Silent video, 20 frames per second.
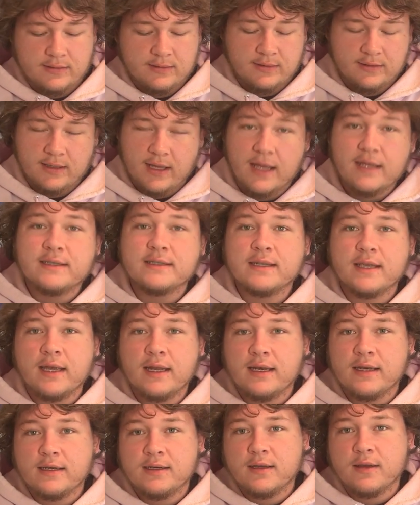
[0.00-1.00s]
let's
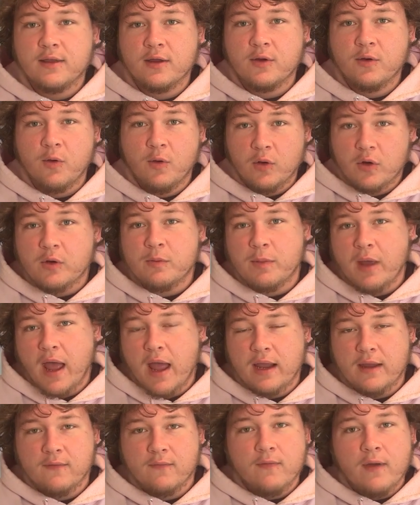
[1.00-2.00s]
get into the
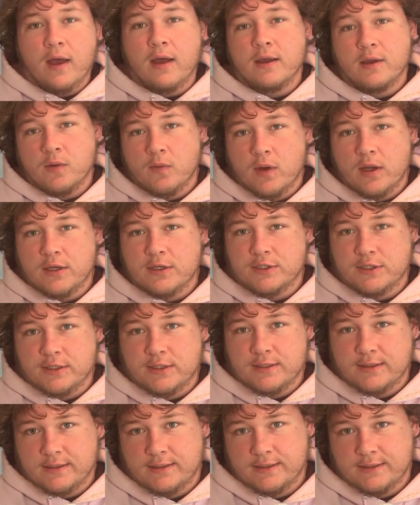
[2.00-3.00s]
quarterback
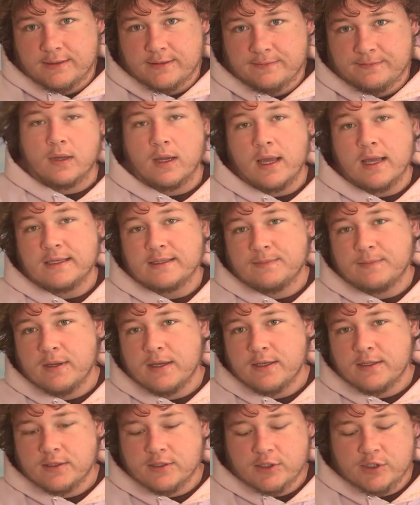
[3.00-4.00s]
evaluations. It's
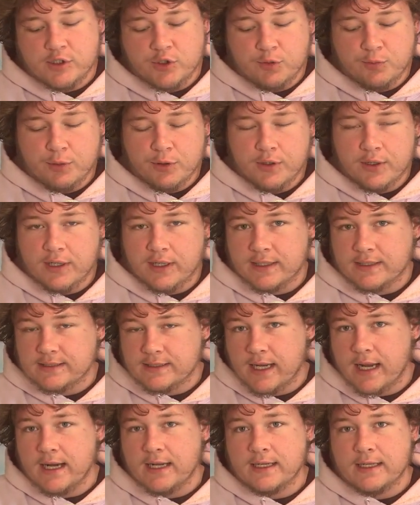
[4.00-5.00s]
been super
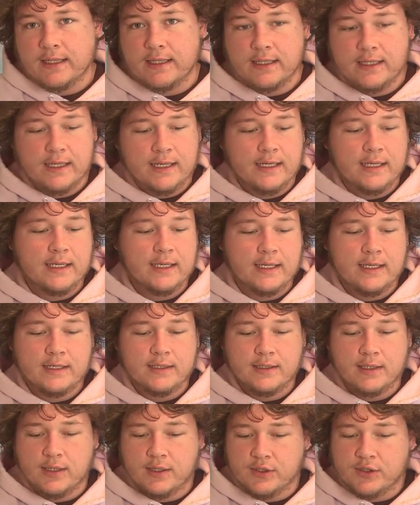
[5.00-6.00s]
exciting getting
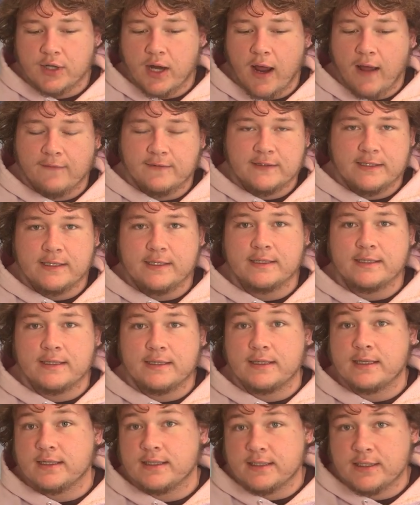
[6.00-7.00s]
into the draft
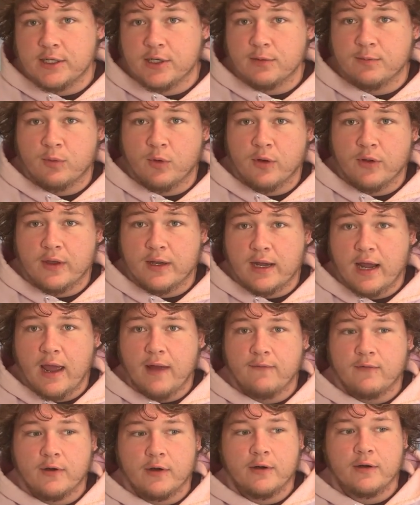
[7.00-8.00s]
season this year more than
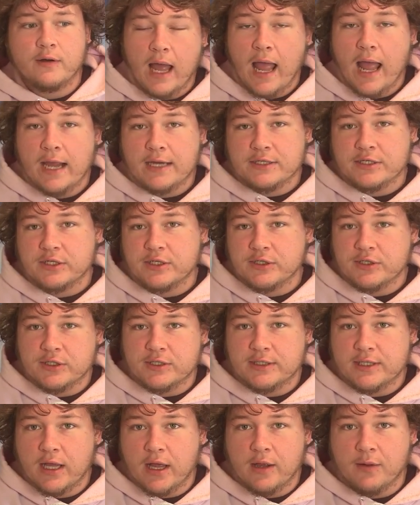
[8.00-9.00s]
ever. I actually
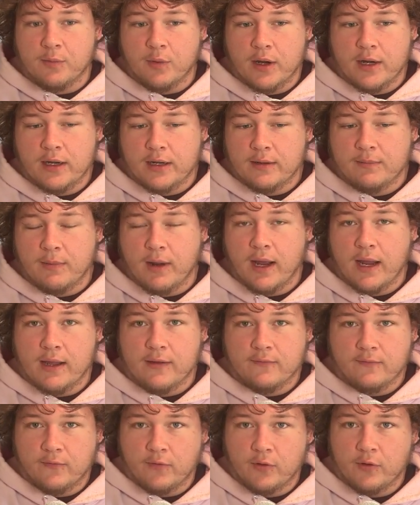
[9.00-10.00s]
just celebrated my
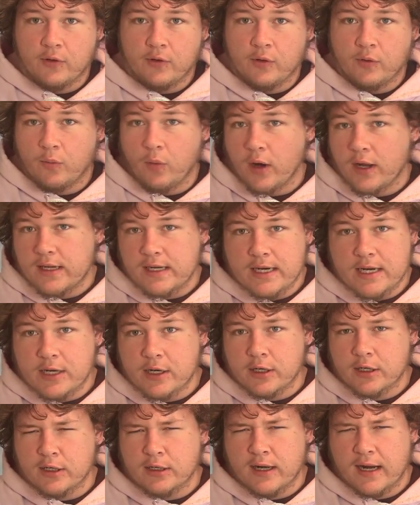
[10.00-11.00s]
full 1
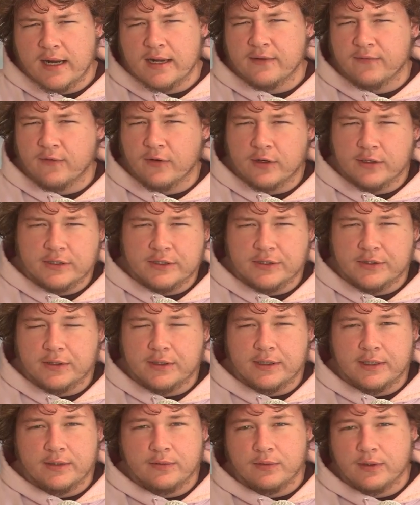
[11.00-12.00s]
year
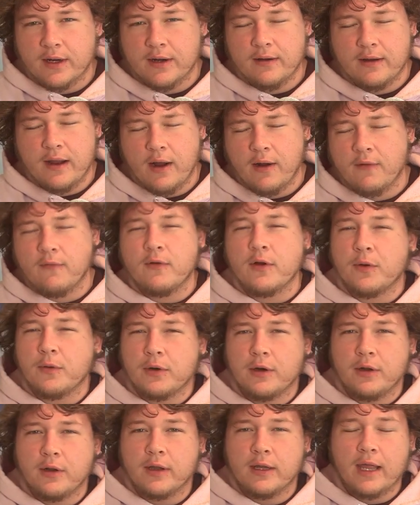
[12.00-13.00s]
anniversary, however you want
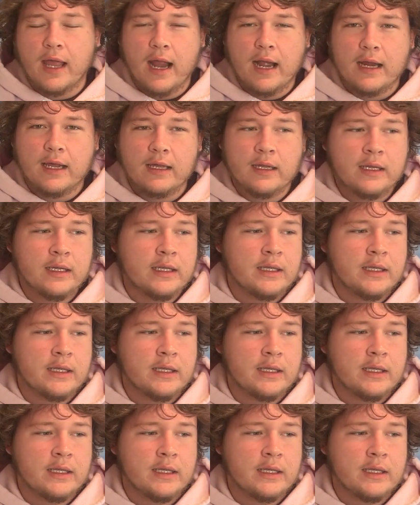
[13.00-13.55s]
to look at it,